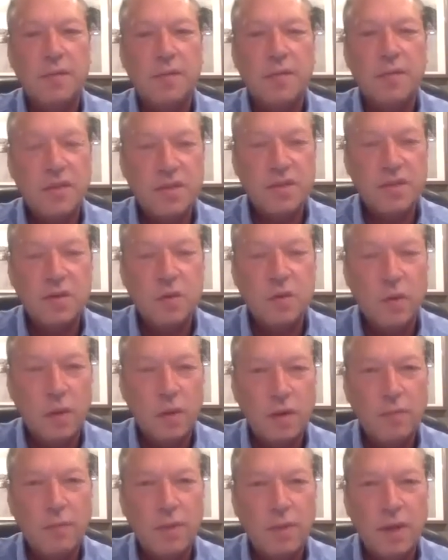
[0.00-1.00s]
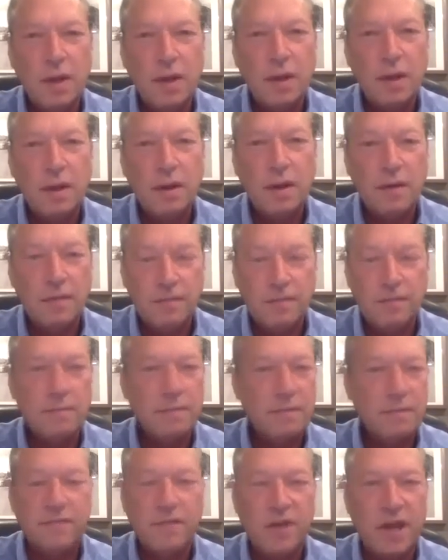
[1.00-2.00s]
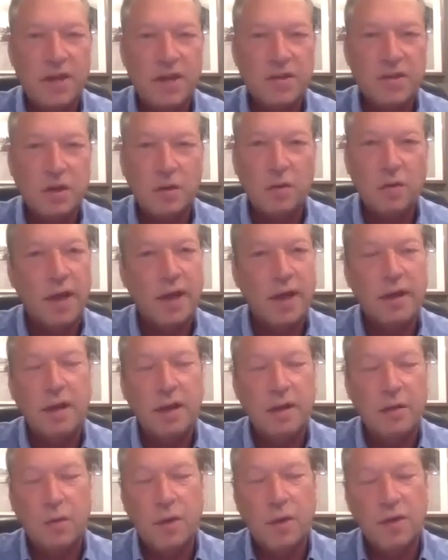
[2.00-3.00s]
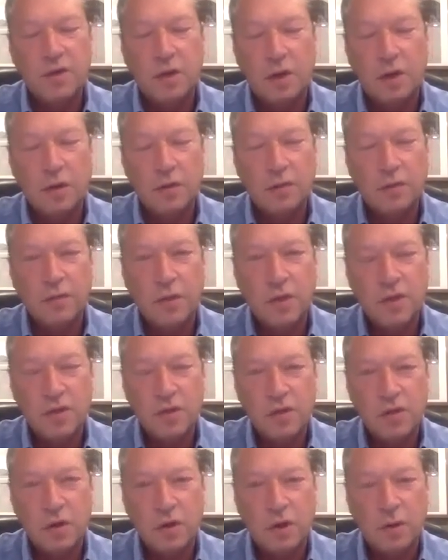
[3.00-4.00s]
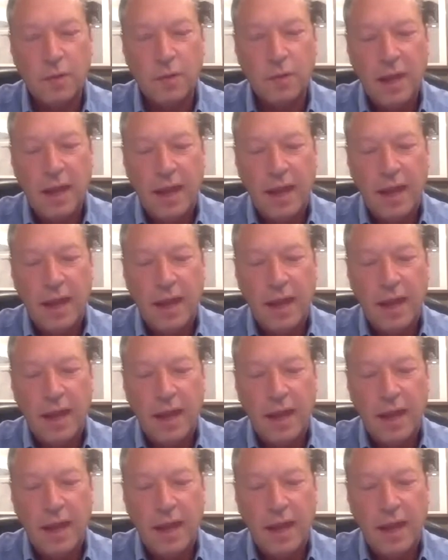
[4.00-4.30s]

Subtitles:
This is going to be a fiasco like it was all over Eastern Europe.